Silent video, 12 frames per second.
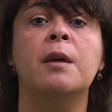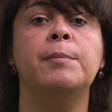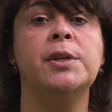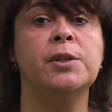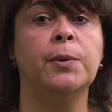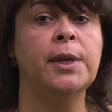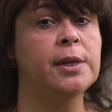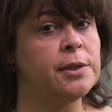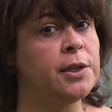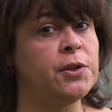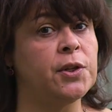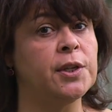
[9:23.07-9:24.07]
between
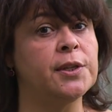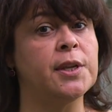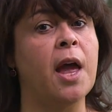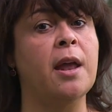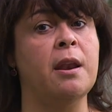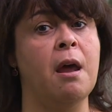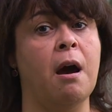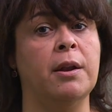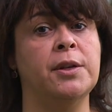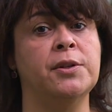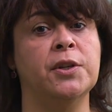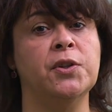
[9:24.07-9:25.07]
Indigenous and
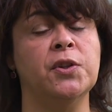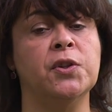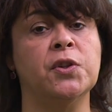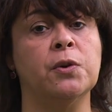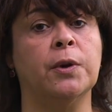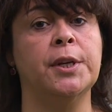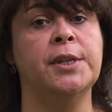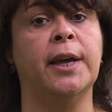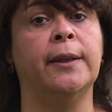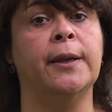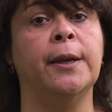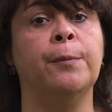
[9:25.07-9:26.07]
non-Indigenous
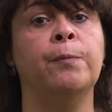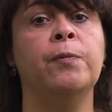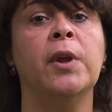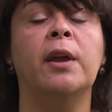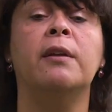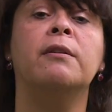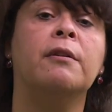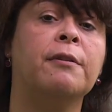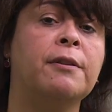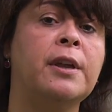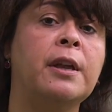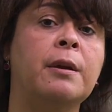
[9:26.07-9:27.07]
storytelling in their
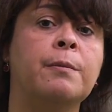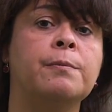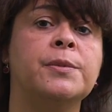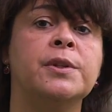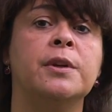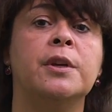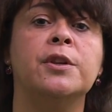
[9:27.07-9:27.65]
themes,